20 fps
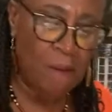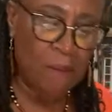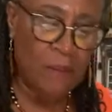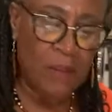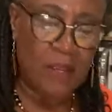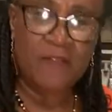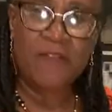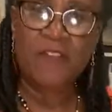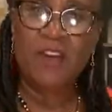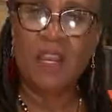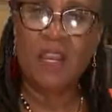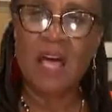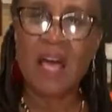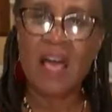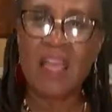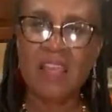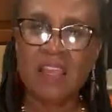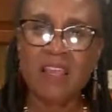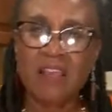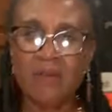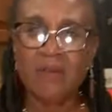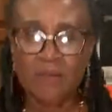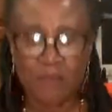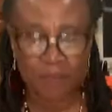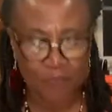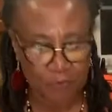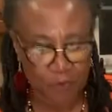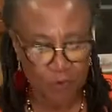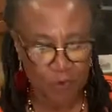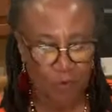If you like
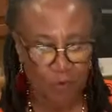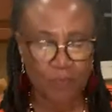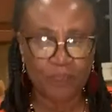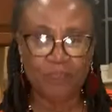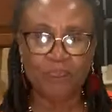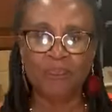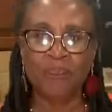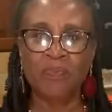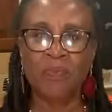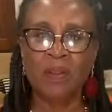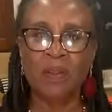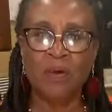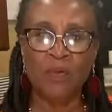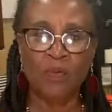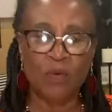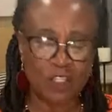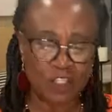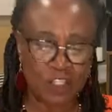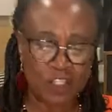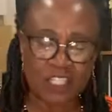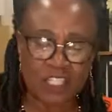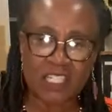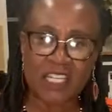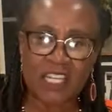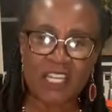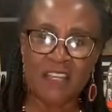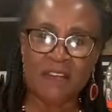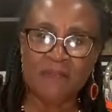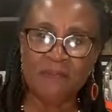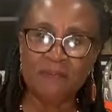what you
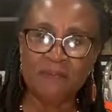see,